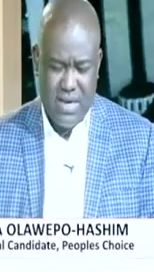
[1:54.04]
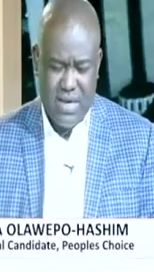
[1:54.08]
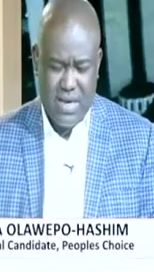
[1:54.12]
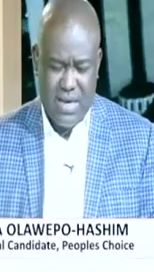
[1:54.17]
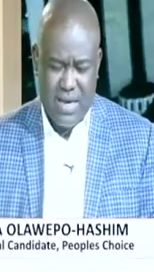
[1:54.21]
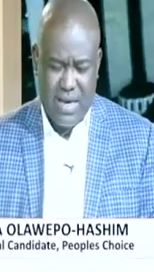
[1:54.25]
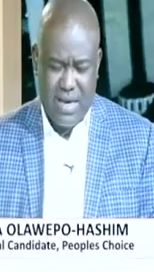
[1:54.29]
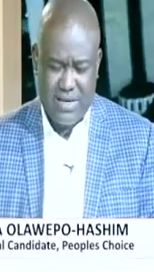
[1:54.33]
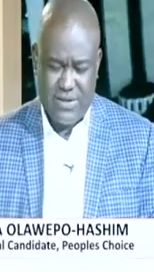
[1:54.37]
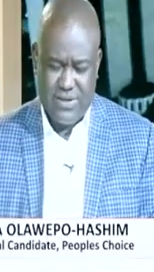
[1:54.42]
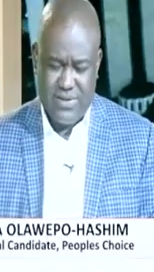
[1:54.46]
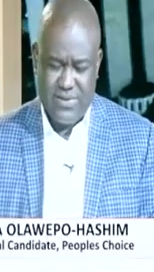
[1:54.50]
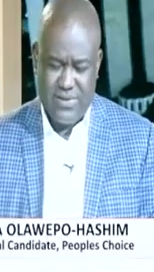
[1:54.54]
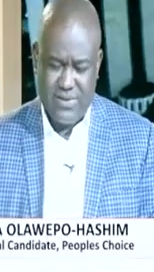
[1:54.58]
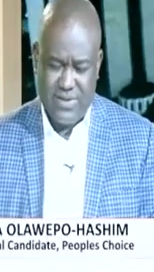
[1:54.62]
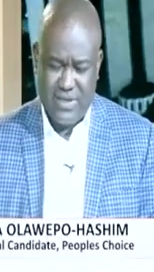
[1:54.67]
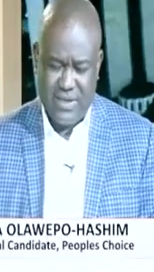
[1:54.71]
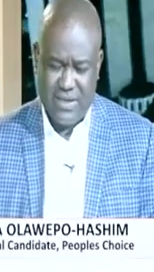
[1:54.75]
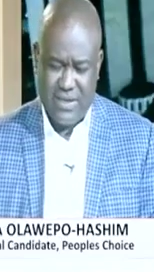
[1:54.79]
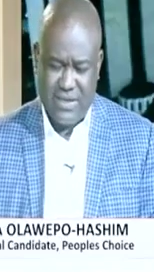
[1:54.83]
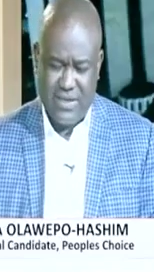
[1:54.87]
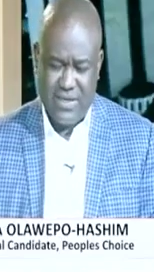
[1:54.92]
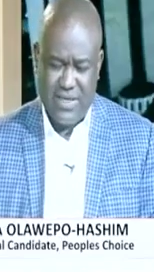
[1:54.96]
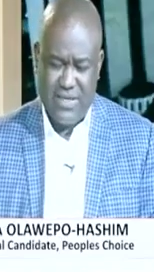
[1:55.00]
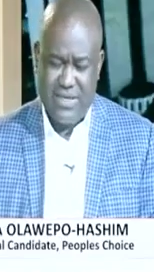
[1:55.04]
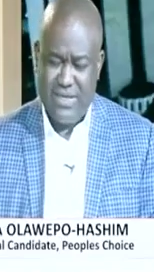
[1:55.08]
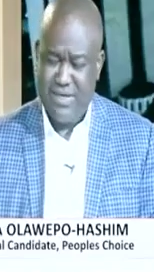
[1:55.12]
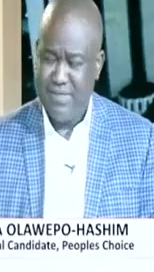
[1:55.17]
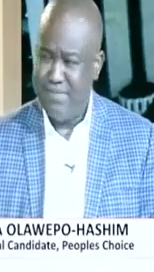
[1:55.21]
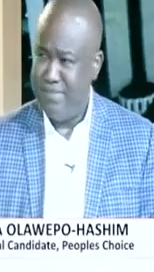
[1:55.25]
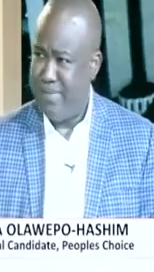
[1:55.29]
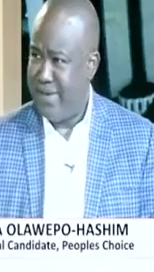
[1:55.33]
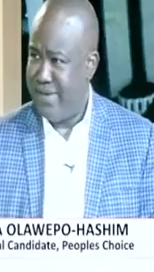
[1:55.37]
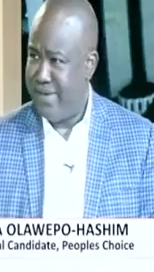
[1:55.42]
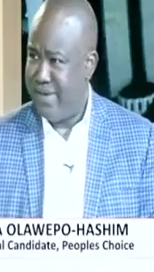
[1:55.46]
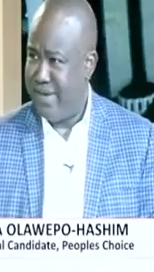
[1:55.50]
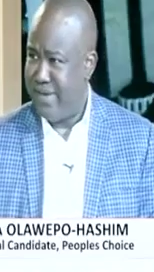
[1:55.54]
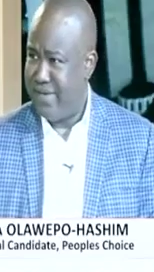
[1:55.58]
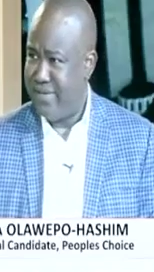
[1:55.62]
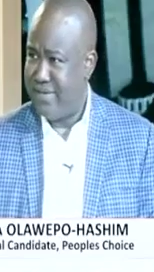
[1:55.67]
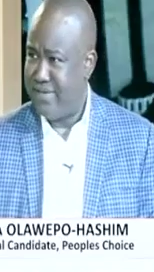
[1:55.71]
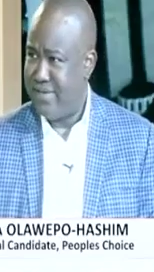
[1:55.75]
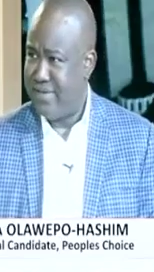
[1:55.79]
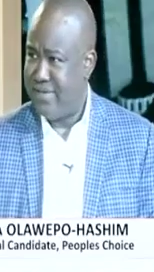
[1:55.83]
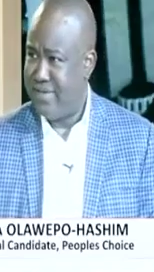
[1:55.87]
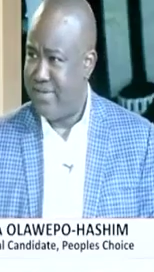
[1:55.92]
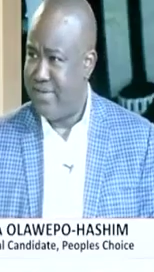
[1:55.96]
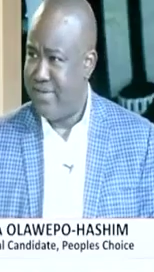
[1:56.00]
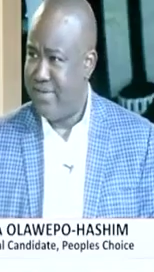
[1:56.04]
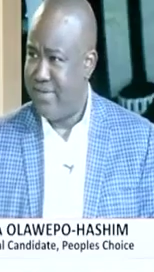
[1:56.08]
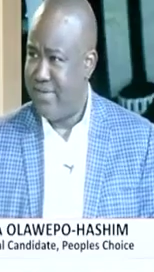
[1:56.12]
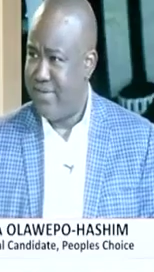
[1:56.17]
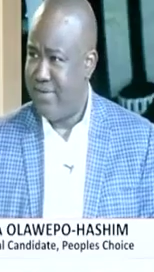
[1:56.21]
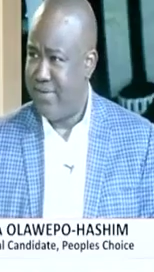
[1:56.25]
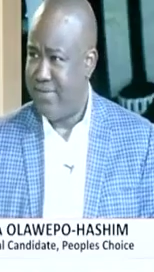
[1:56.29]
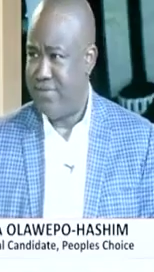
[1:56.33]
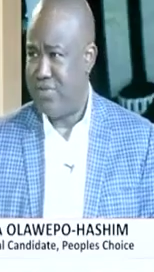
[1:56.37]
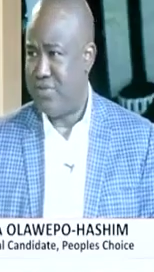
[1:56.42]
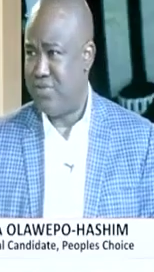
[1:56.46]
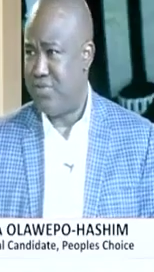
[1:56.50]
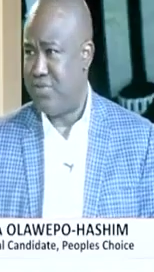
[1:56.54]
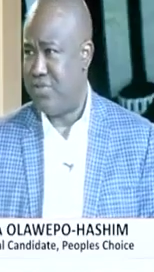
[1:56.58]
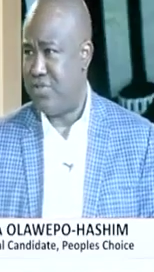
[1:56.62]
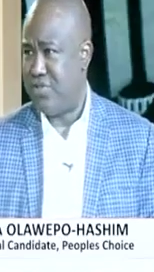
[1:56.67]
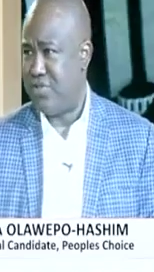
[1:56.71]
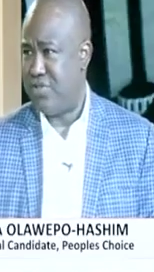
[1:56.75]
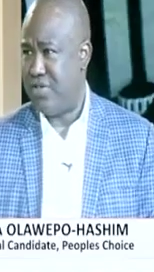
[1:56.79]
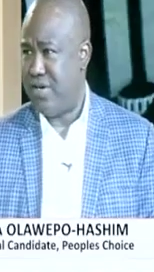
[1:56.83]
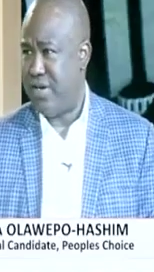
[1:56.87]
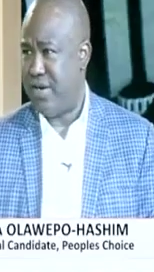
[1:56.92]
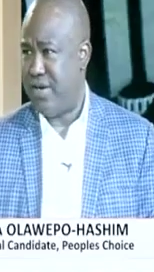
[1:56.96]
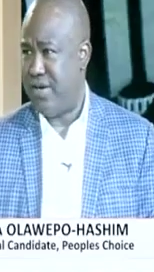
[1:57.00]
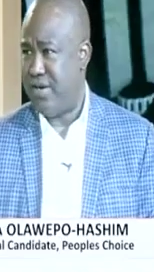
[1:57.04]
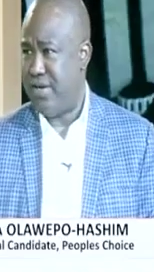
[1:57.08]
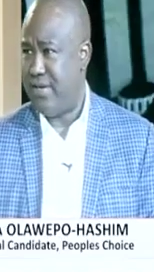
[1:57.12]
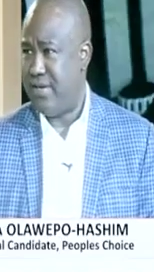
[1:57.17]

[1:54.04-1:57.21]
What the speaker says: as to the independence of the judiciary.